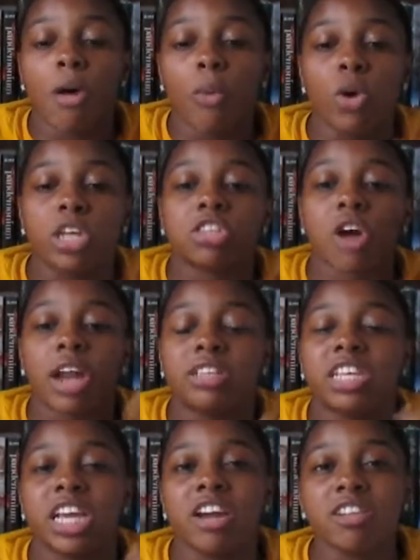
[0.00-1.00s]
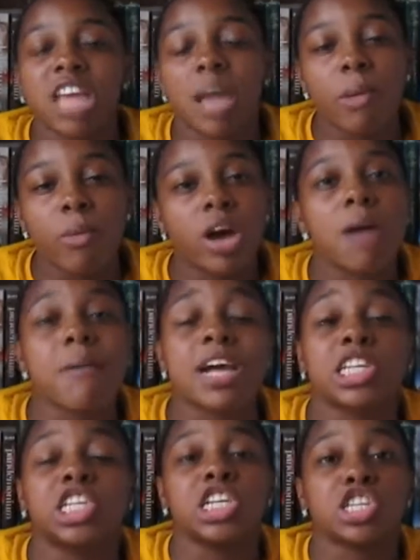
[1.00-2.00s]
what started to irritate me with her
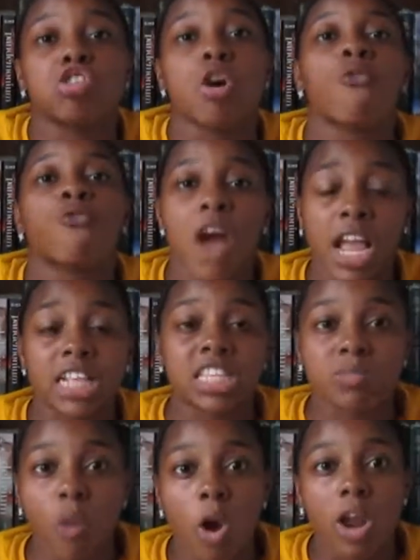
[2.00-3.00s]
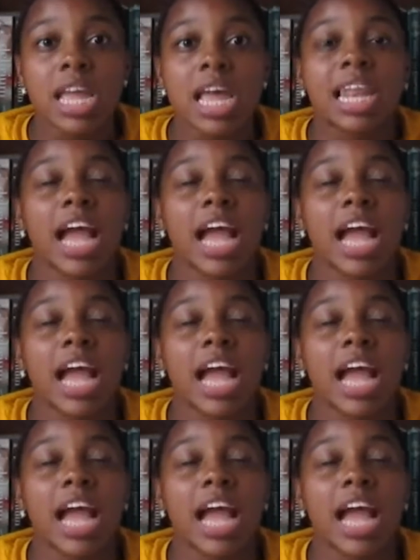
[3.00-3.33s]
because she's so fucking smart.